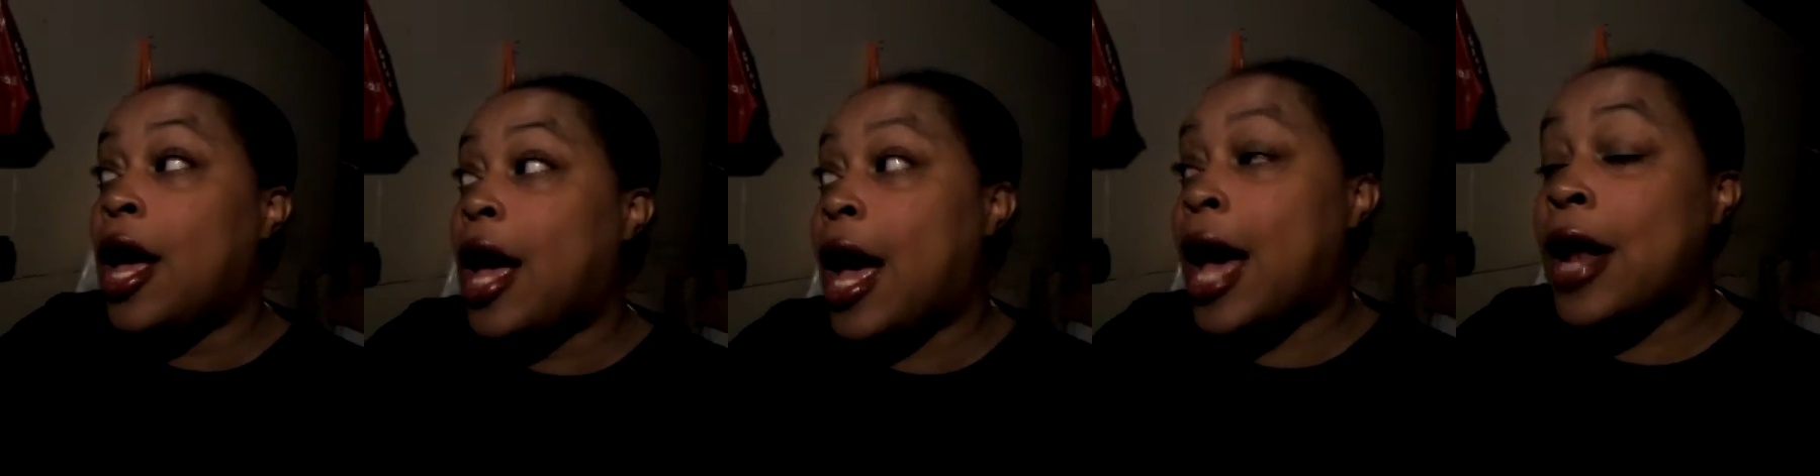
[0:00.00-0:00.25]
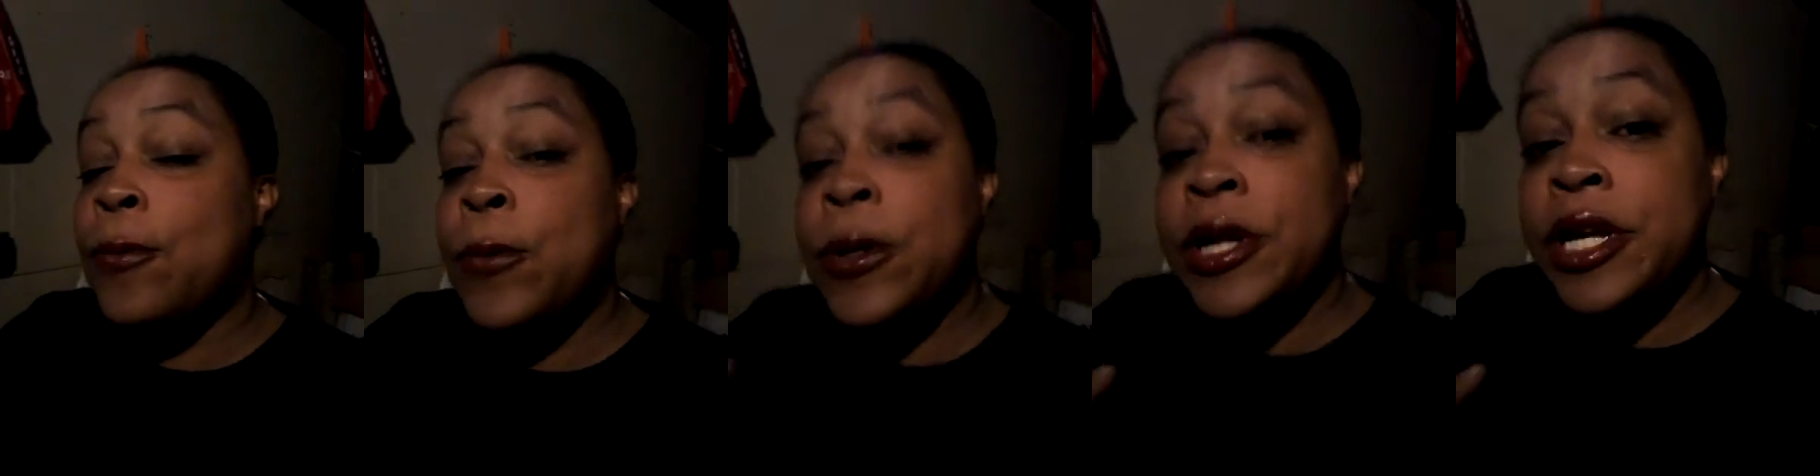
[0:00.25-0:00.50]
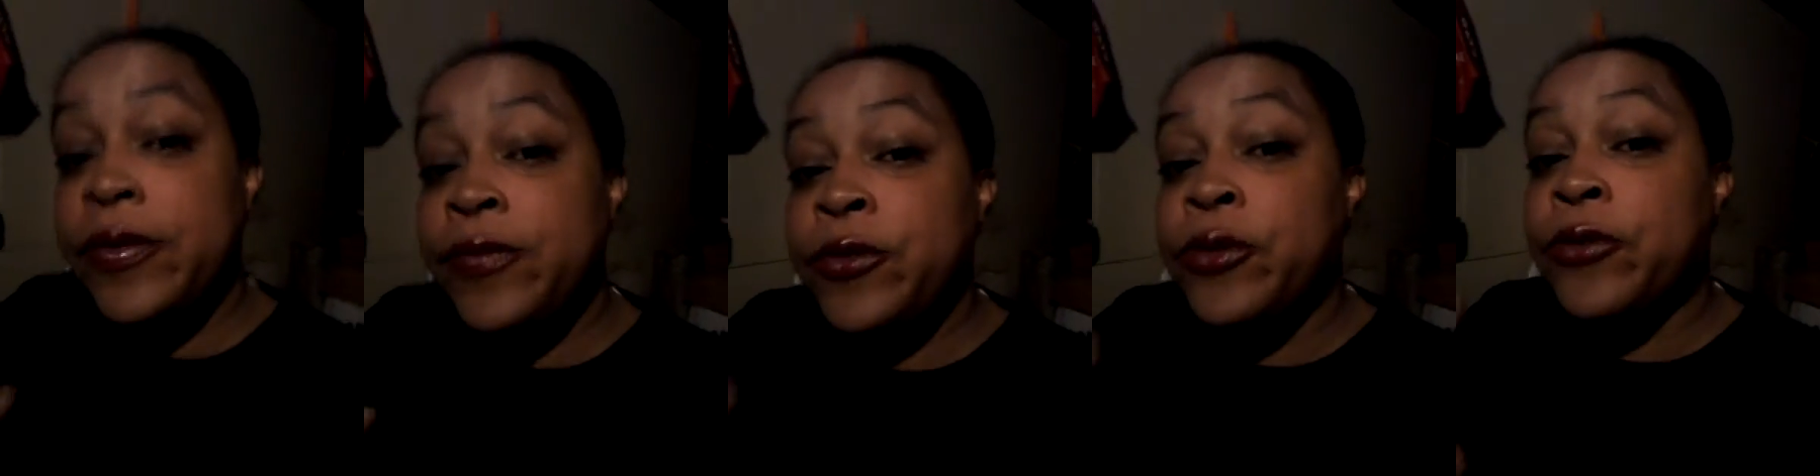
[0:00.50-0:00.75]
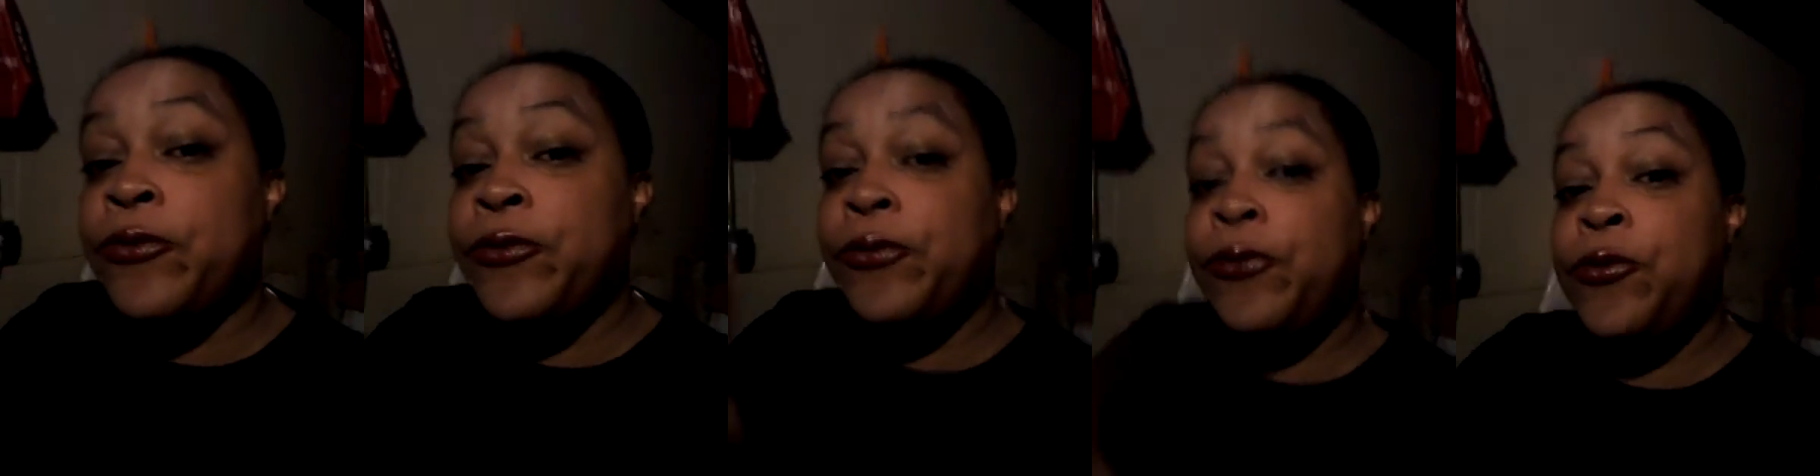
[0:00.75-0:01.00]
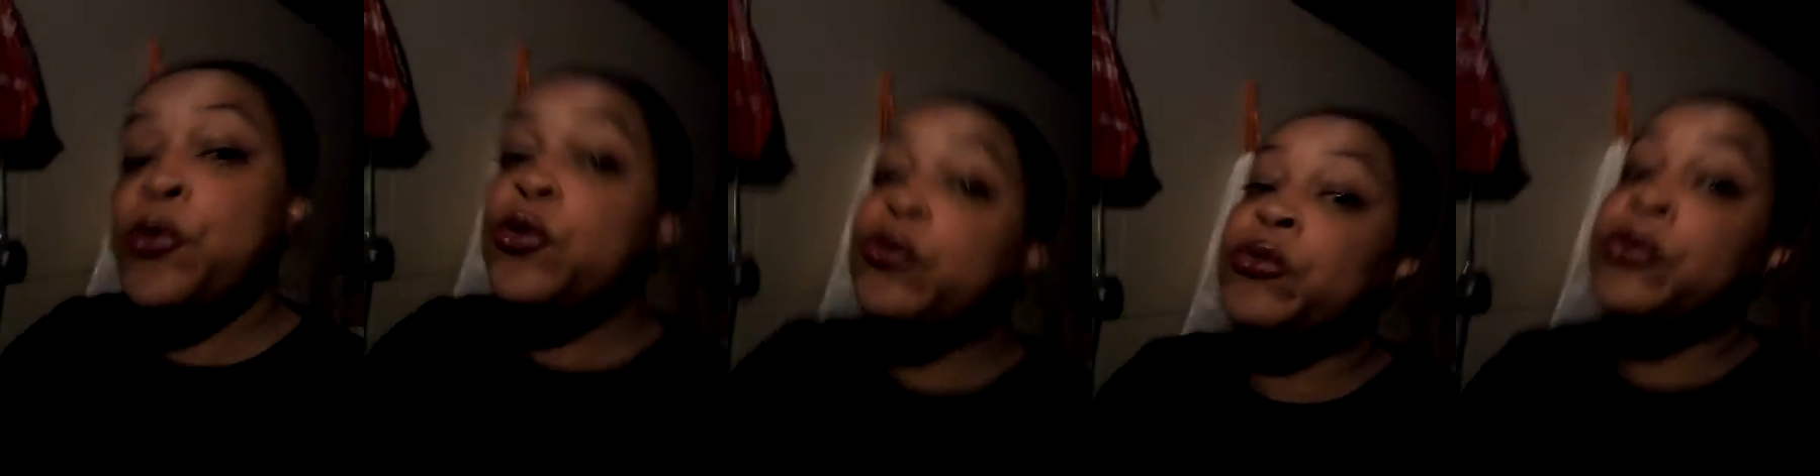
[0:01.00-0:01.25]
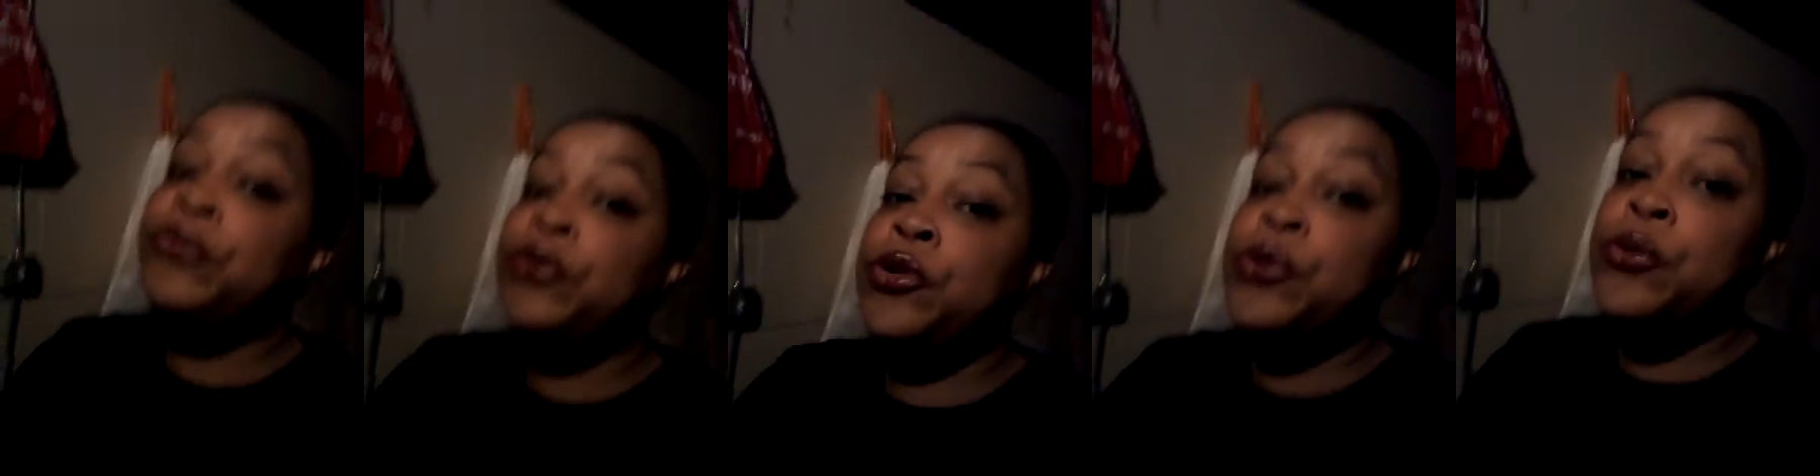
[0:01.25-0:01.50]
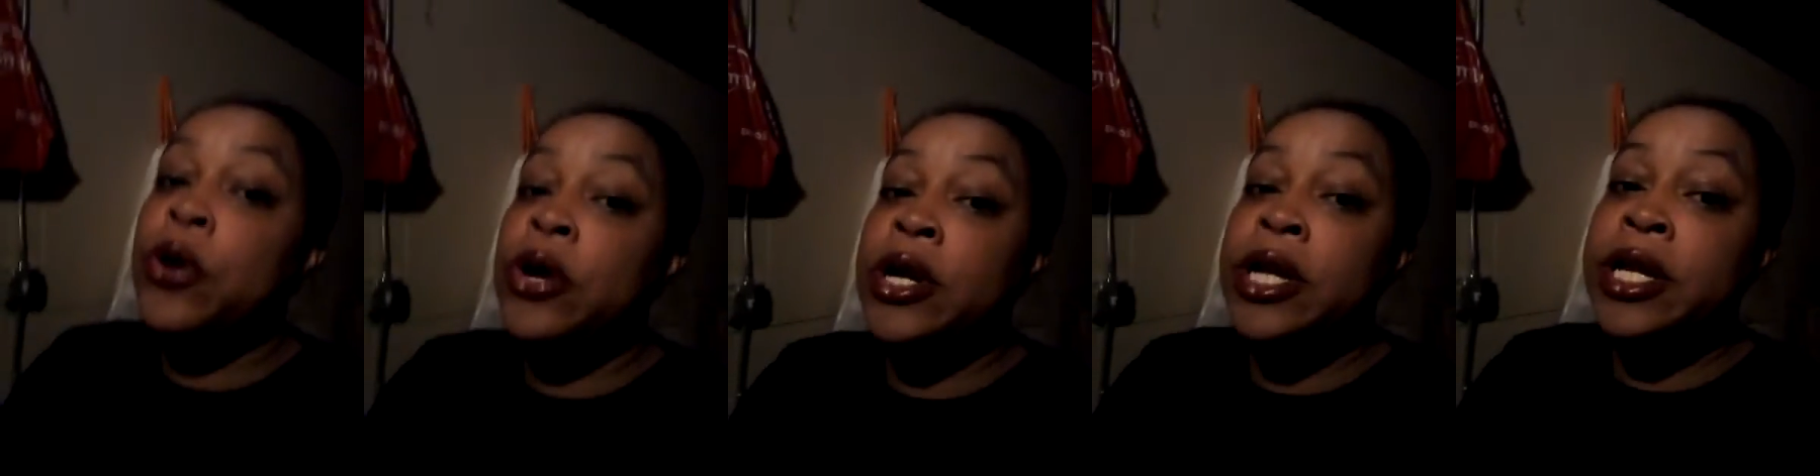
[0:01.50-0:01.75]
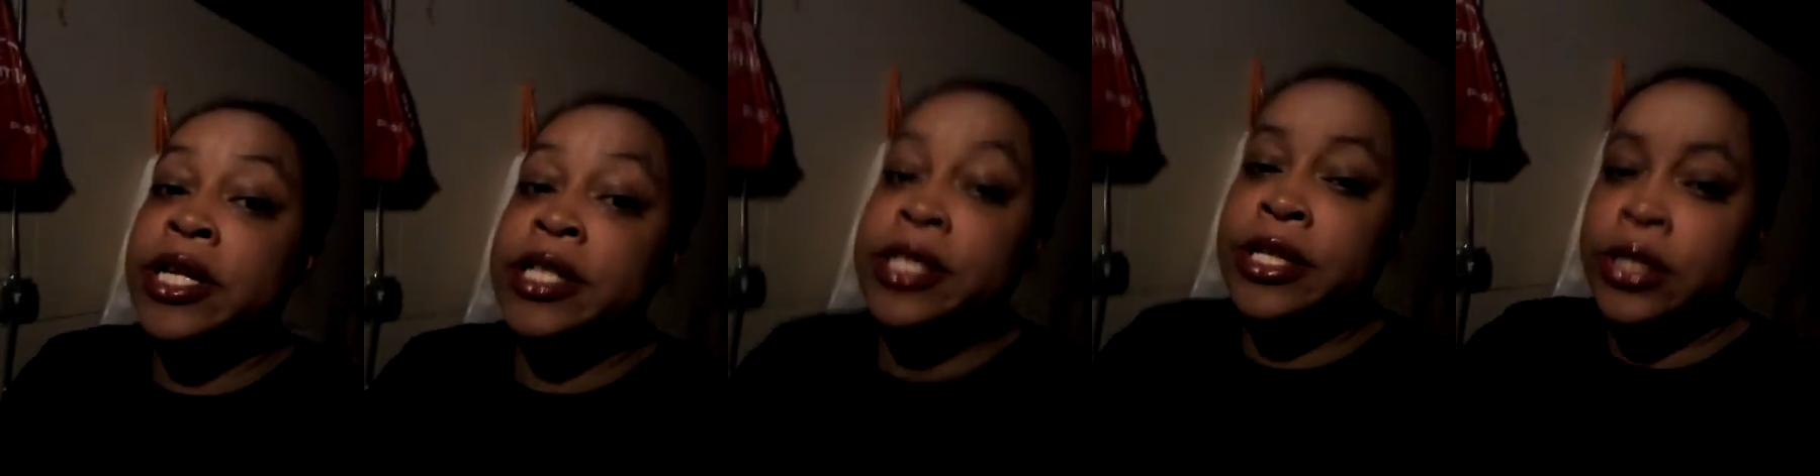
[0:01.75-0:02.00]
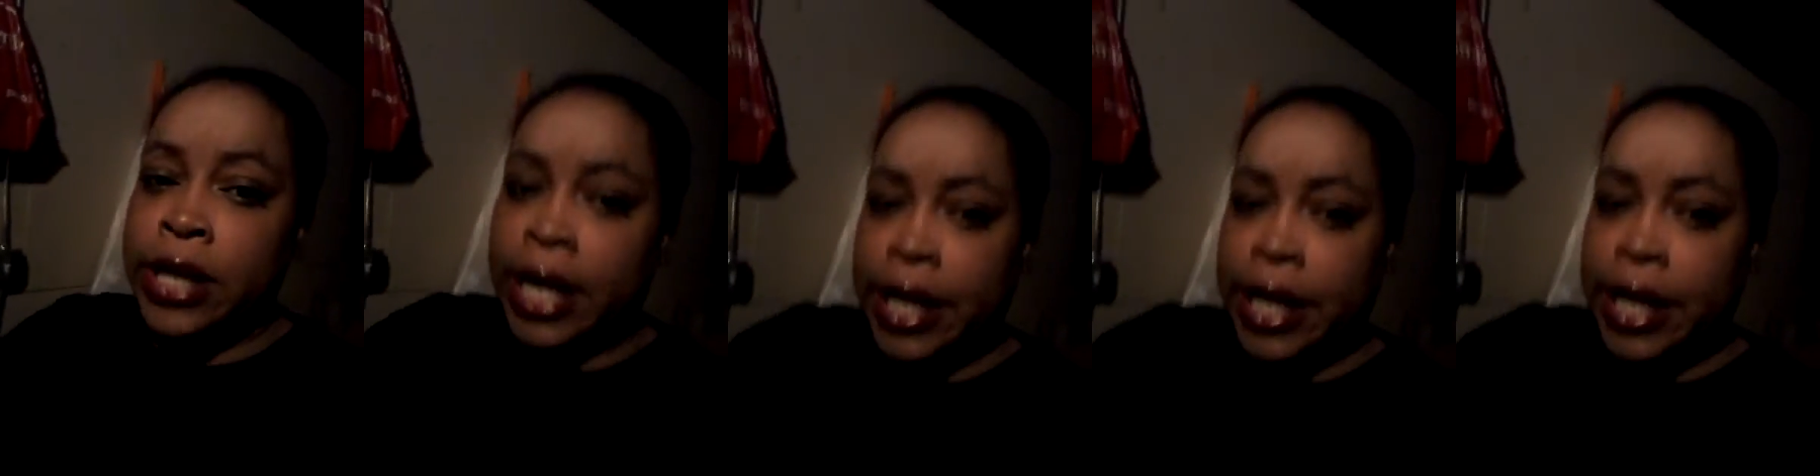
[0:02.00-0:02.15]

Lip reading: I don't want to give you a full review on it until